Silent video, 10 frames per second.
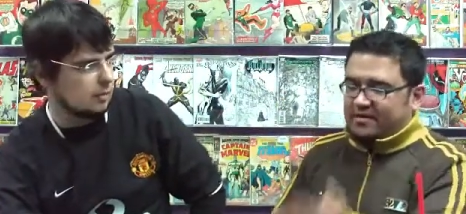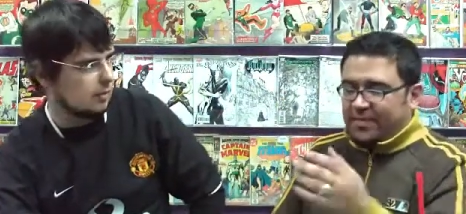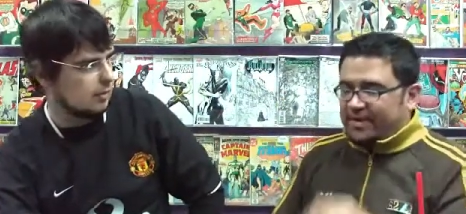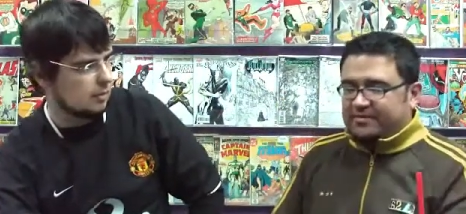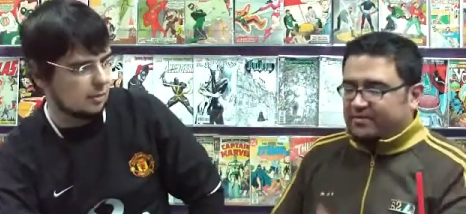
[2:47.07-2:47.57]

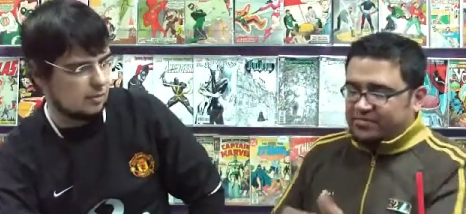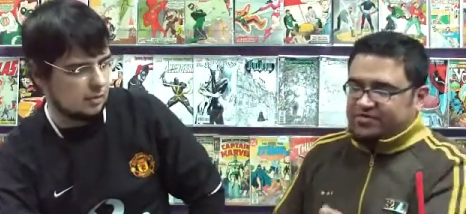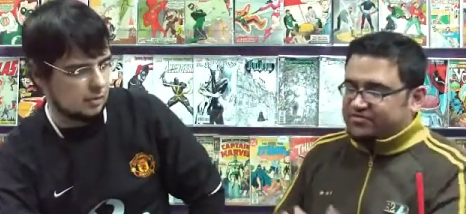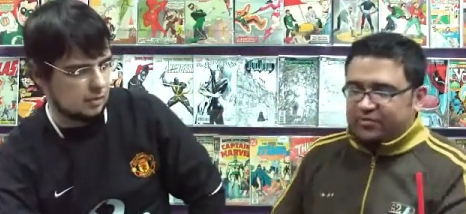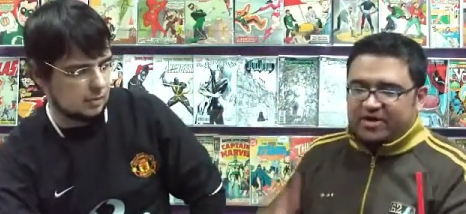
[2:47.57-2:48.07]
Speaker 1: pun, the
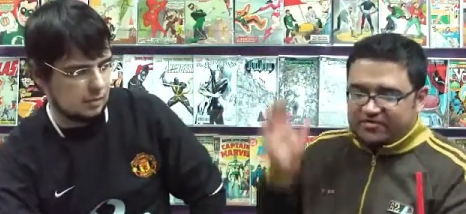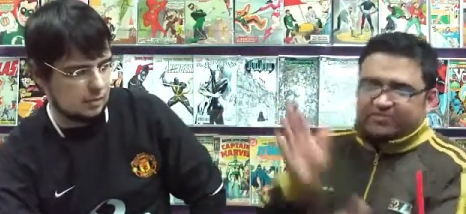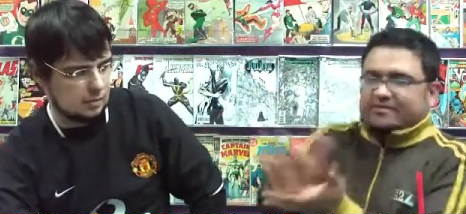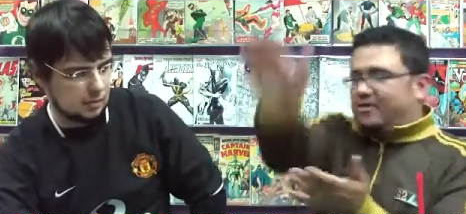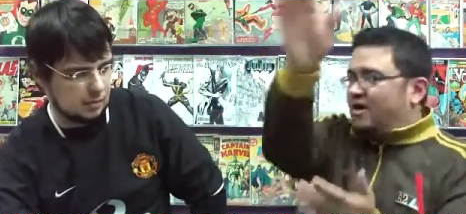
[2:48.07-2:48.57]
story is
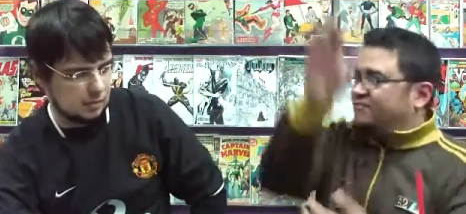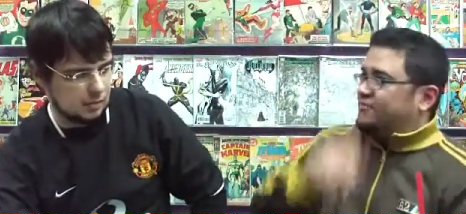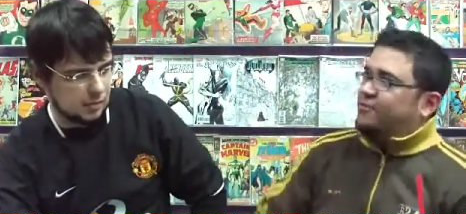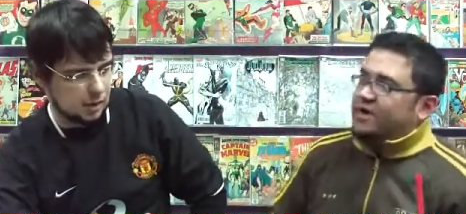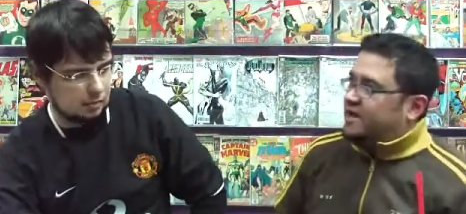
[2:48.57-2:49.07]
off and
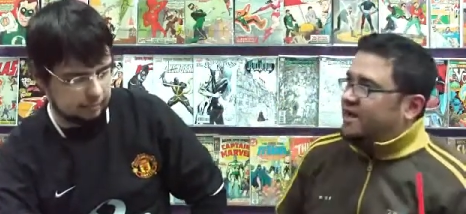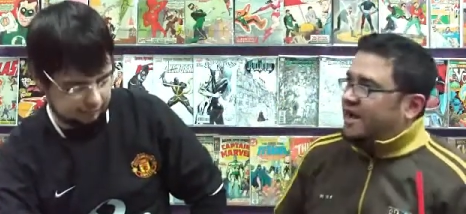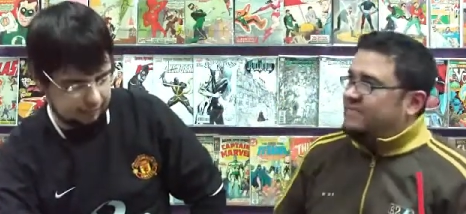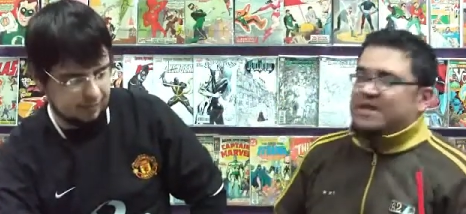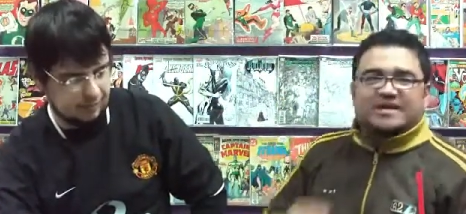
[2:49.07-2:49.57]
running. I
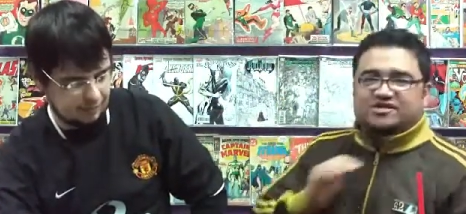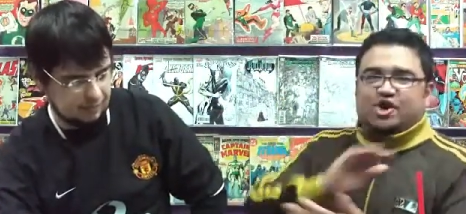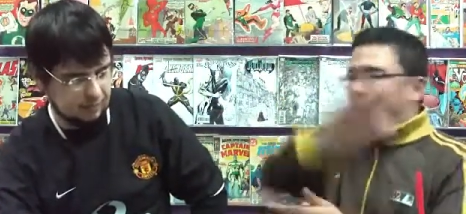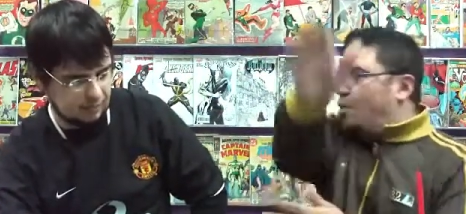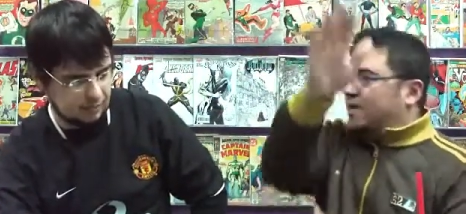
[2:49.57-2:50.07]
mean, it's
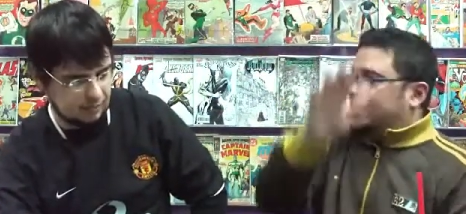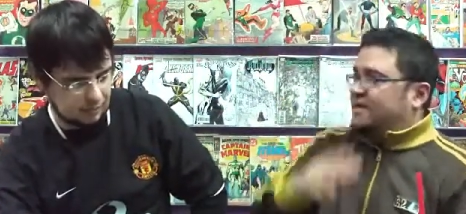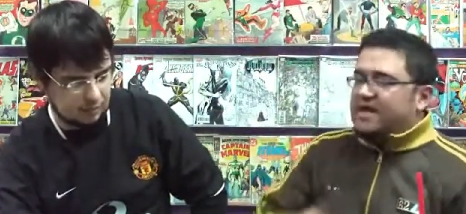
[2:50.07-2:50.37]
going.